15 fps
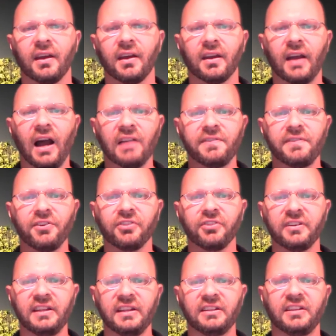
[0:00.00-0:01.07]
God feels the
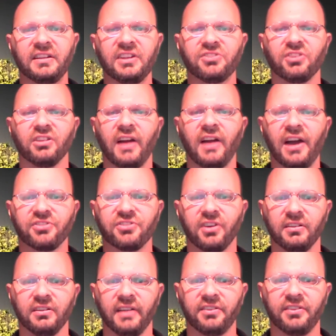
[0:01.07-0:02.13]
need to teach Elijah a
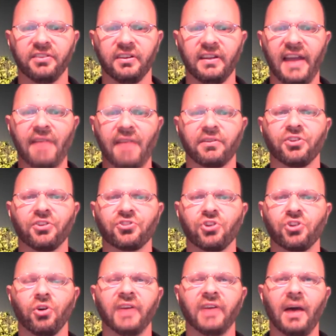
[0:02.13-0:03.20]
lesson after his
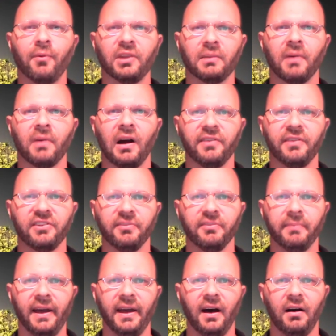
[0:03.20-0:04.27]
showdown with the prophets
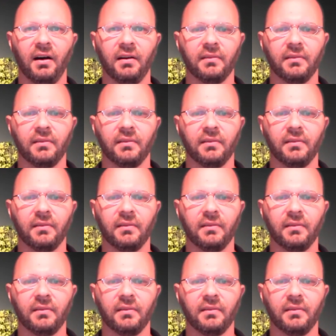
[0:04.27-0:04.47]
of Baal.